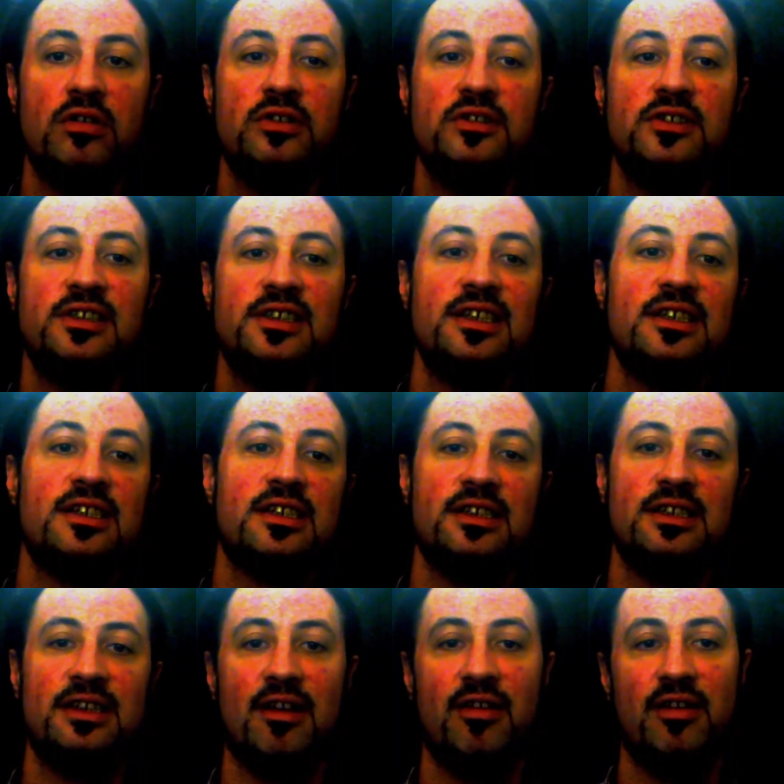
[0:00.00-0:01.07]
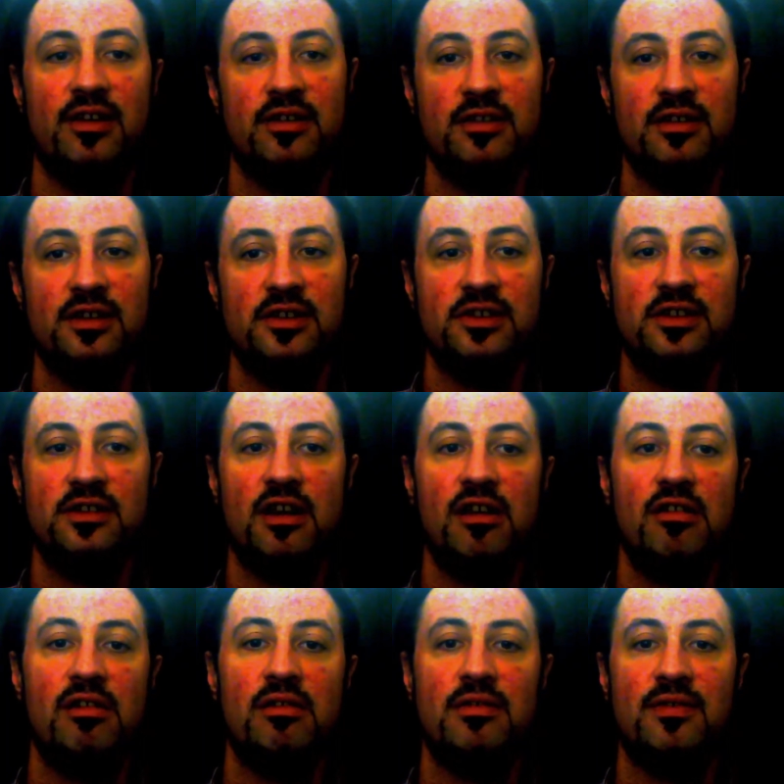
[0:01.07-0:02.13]
consistent character that is a
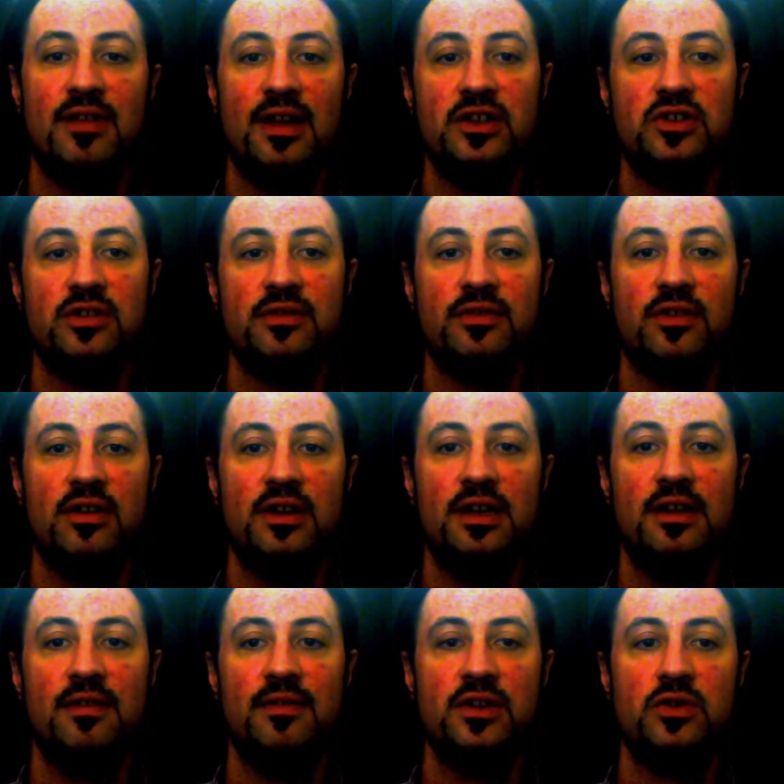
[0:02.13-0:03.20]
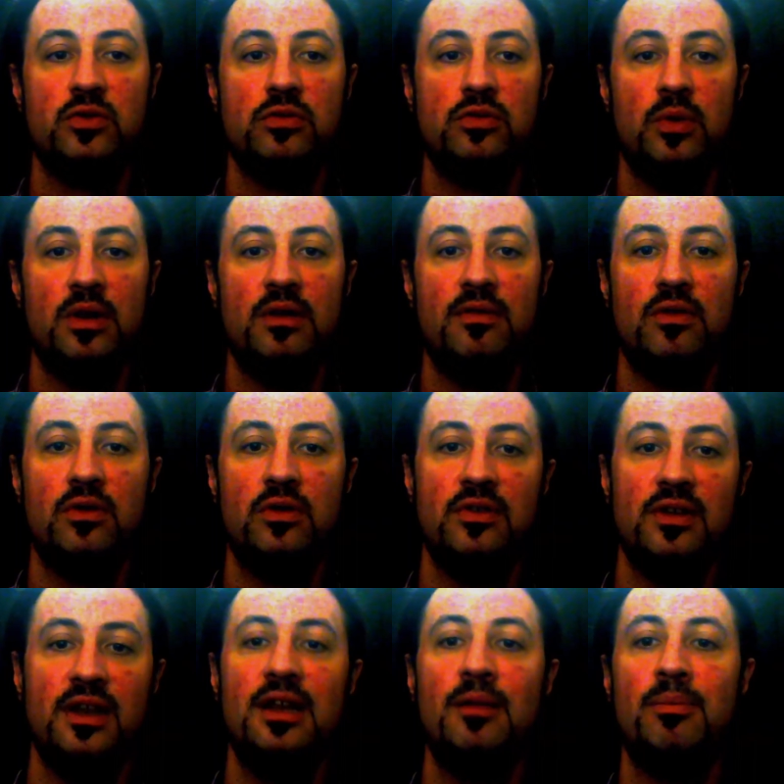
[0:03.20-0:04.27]
direct reflection of our individual will force
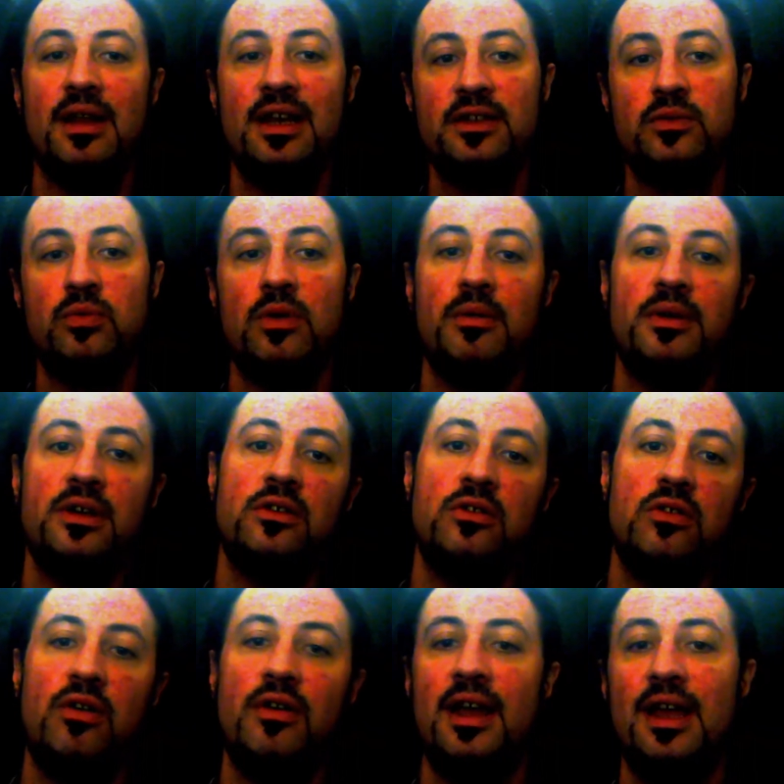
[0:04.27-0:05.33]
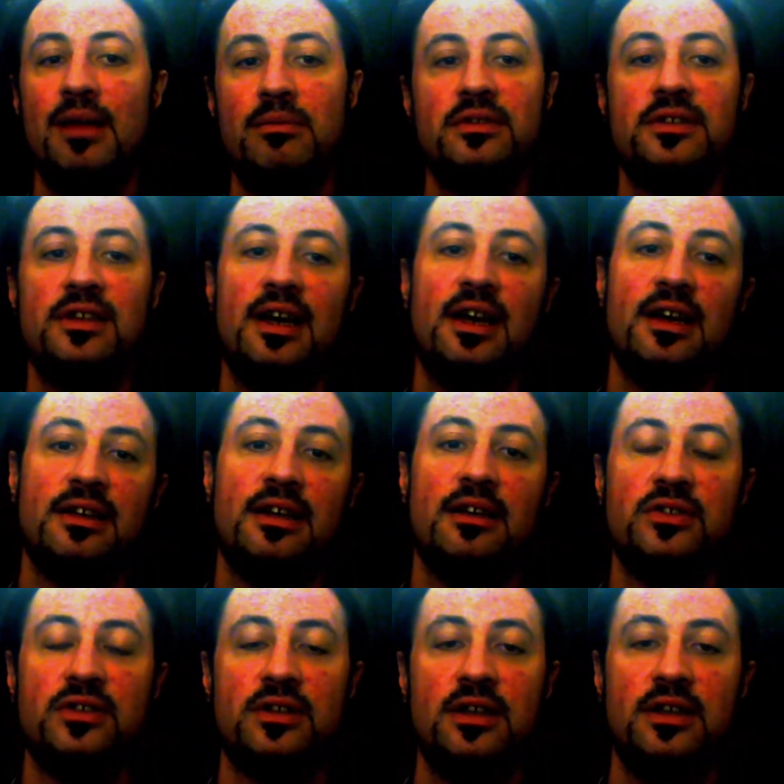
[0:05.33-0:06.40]
in a place where we are not able to act
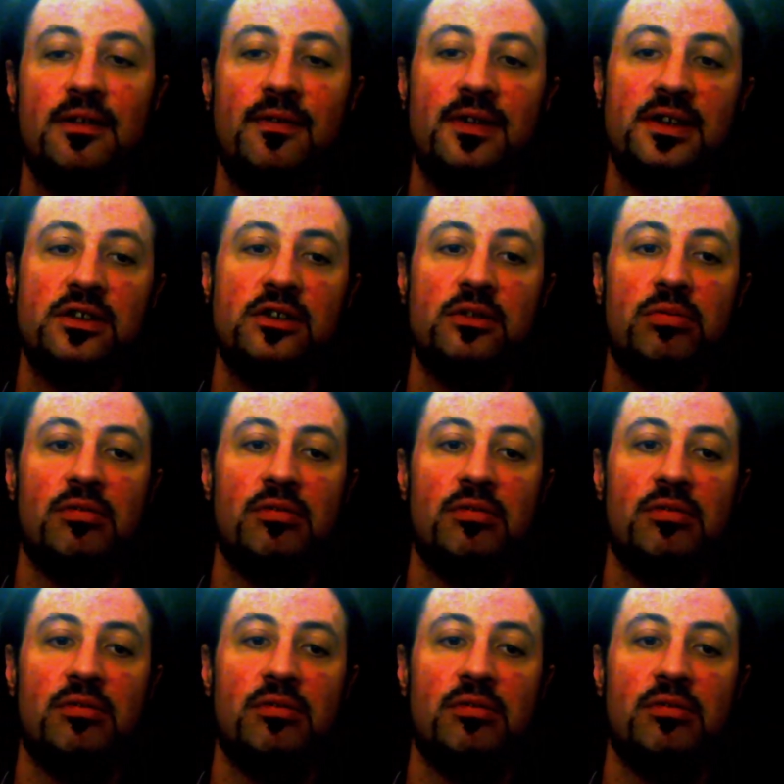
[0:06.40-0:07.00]
outside the physical